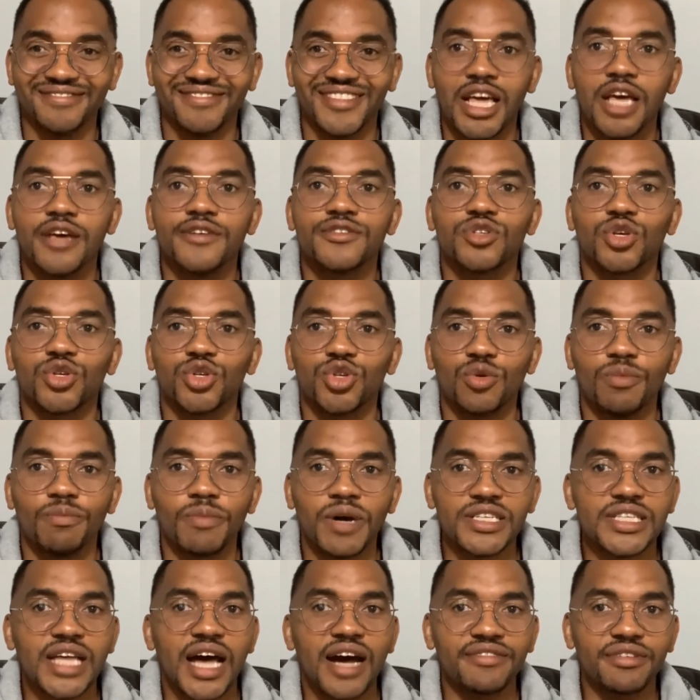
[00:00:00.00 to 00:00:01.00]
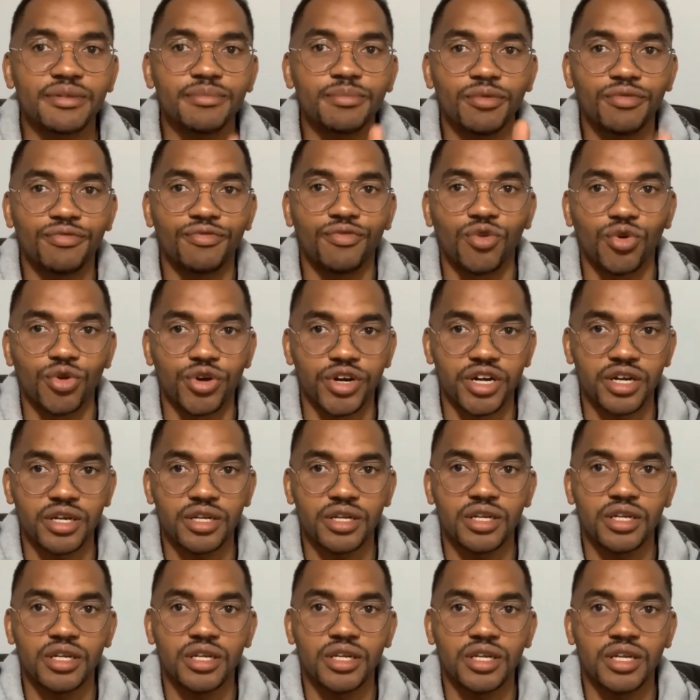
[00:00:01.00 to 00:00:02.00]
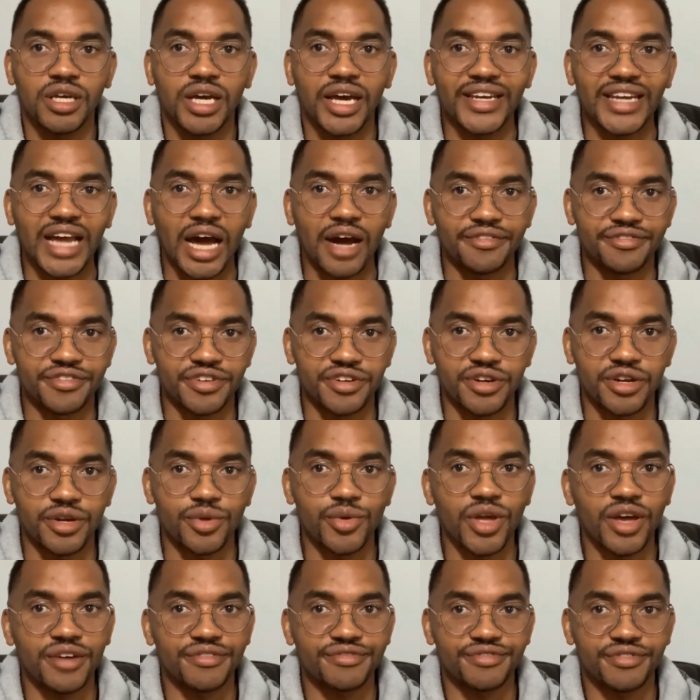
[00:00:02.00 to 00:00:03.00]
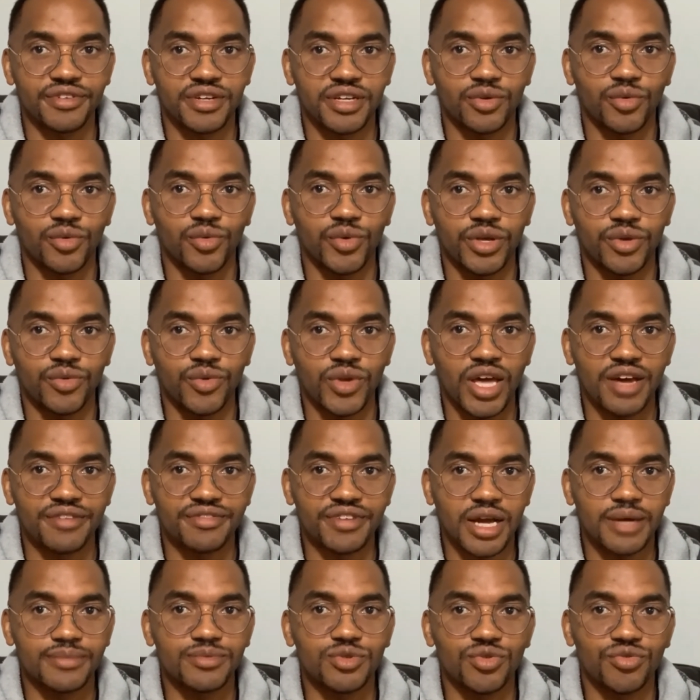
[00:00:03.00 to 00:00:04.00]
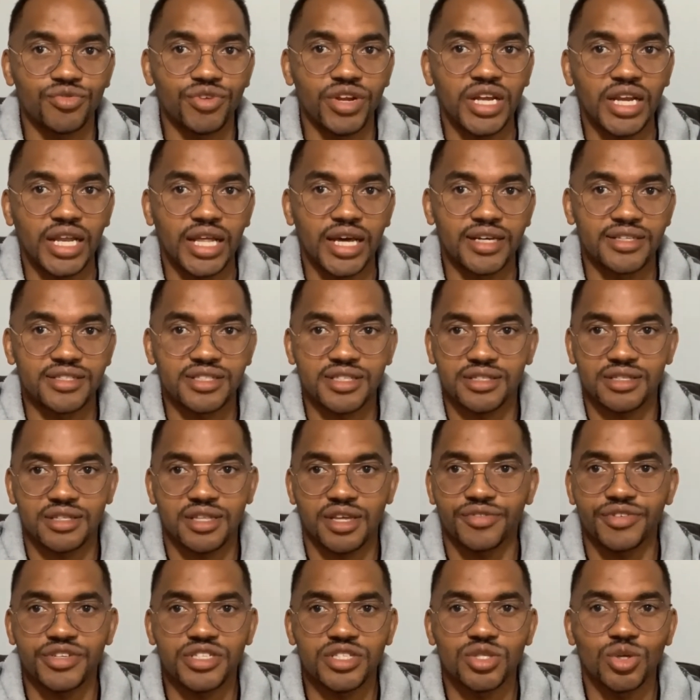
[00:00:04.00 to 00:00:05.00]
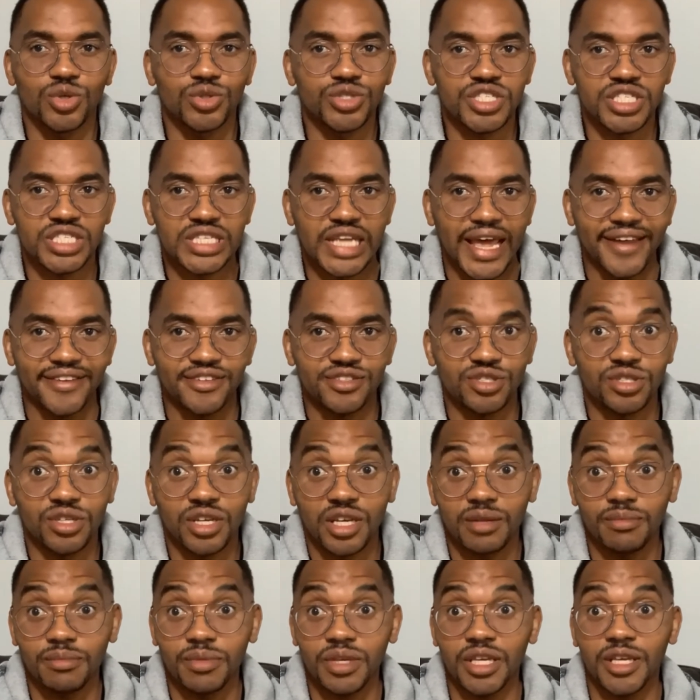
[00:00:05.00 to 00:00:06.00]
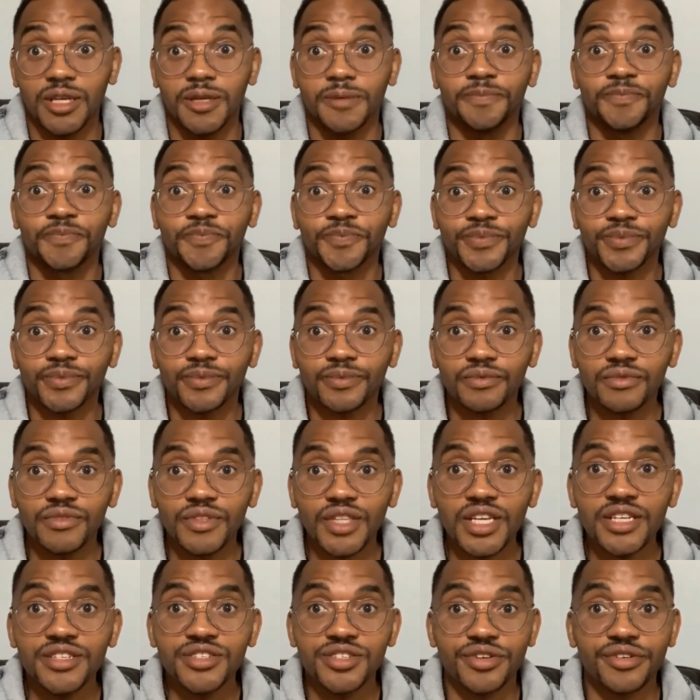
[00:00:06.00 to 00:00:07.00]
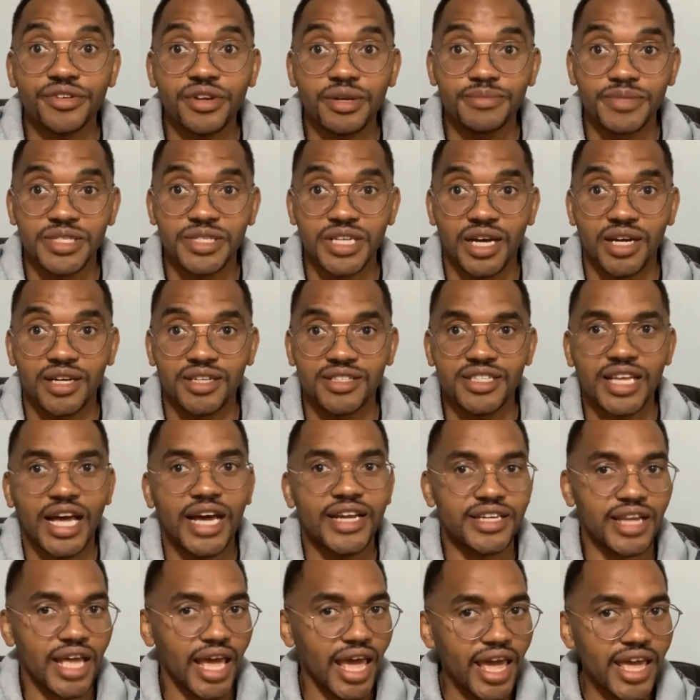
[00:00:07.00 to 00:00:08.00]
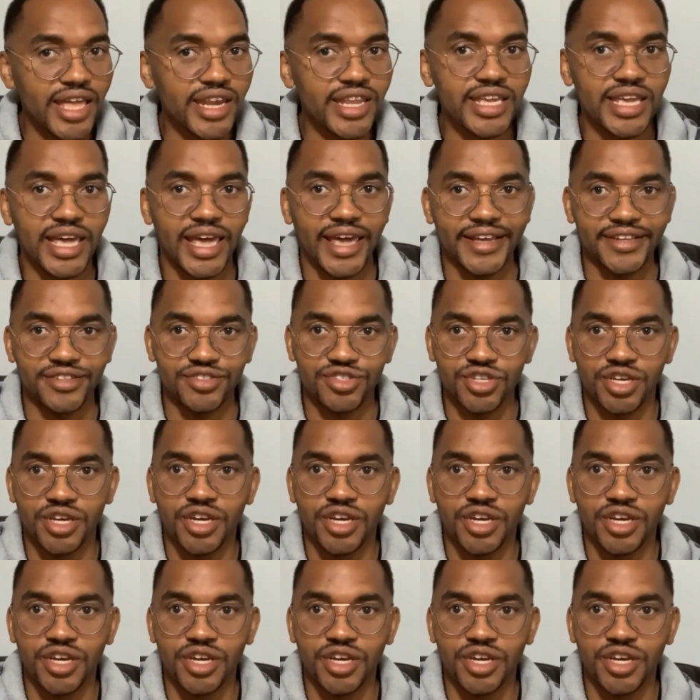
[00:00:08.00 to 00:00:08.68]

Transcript: So you must have a before and after. And we have, we, we have come to realize that there is no stage you can be circumcised at any age.